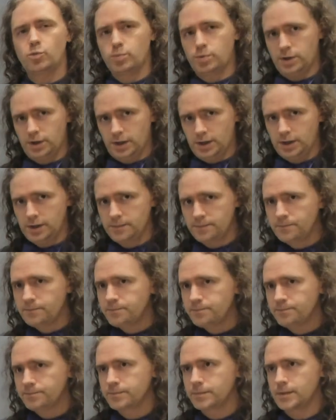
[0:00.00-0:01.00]
plane
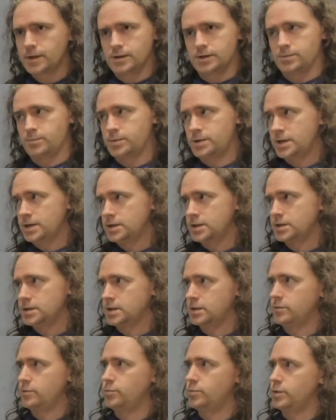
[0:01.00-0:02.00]
is a particular
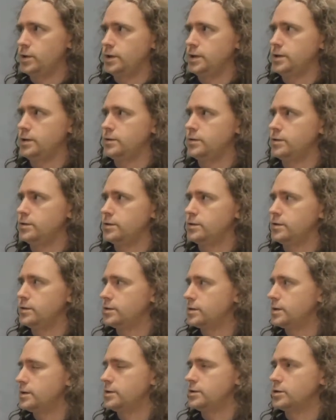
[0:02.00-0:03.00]
type of plane that is
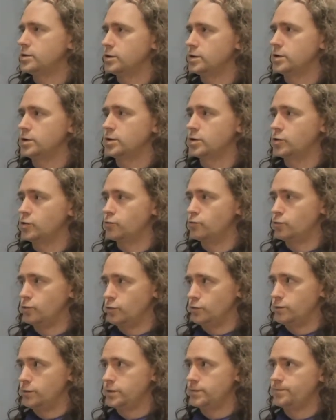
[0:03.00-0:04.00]
designed to cut
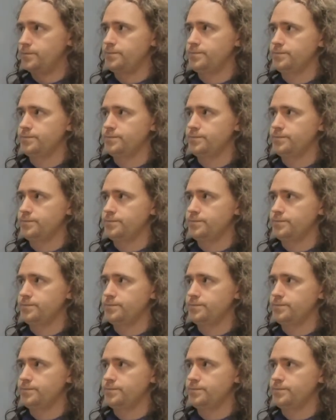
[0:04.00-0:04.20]
grooves.